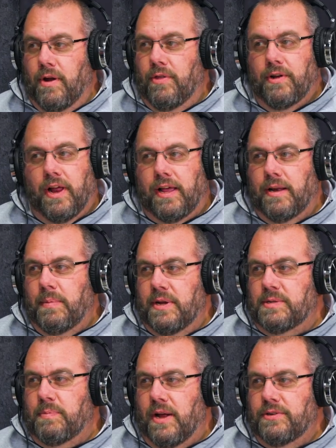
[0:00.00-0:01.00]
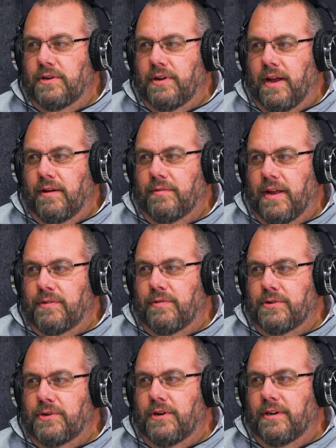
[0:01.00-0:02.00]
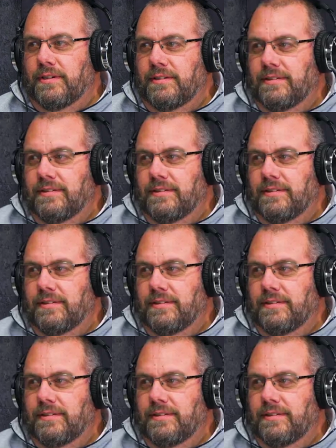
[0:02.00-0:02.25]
we know they're not going to be a sponsor now. That's for sure.